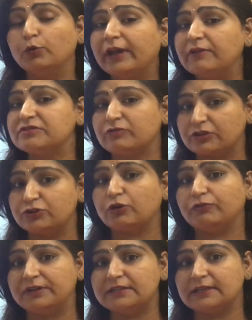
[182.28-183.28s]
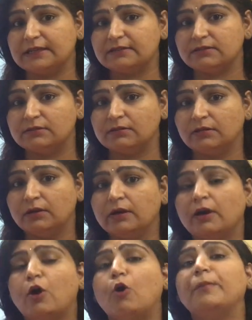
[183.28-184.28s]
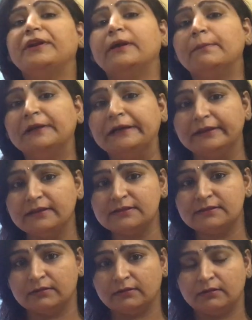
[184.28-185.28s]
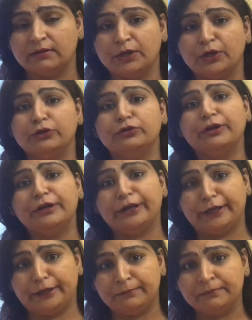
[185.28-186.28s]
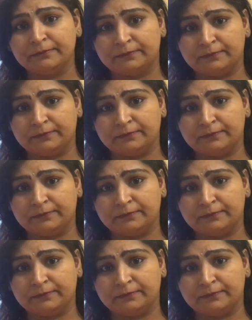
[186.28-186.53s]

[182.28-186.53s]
gave structure of intellect, how many abilities, their name,